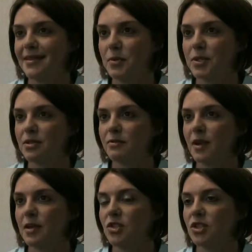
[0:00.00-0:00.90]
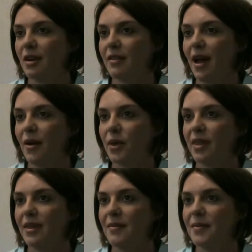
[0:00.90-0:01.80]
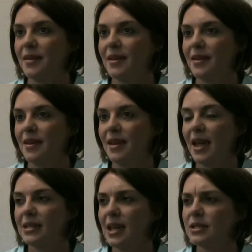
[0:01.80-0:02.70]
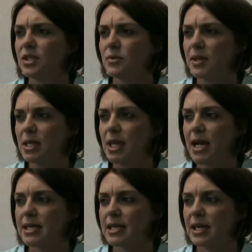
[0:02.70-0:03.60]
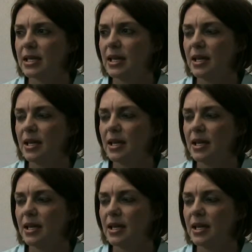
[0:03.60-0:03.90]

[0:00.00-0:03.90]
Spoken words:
was just fun to share that with him, and to realize that